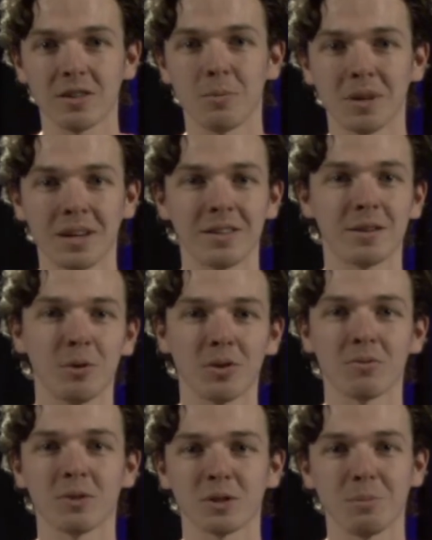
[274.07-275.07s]
To begin to
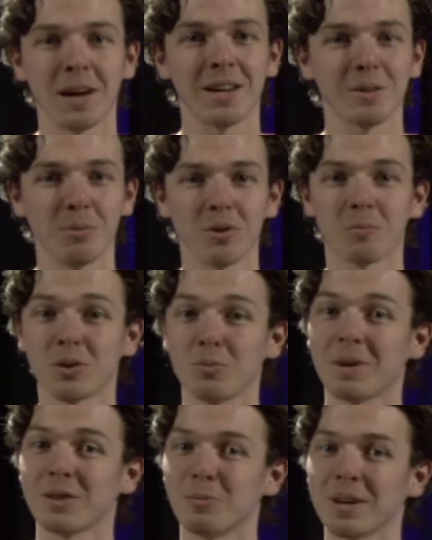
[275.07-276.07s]
toboggan, first buy a toboggan, but don't
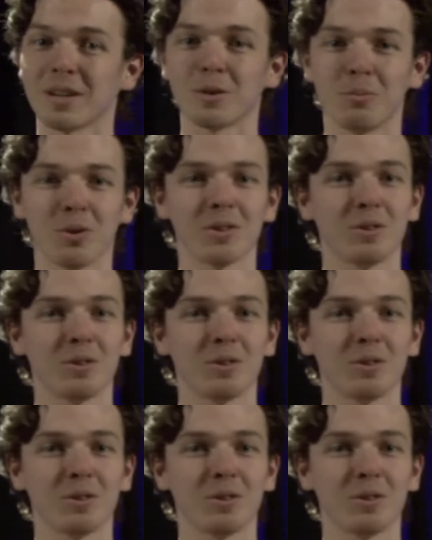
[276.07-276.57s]
buy too big a toboggan.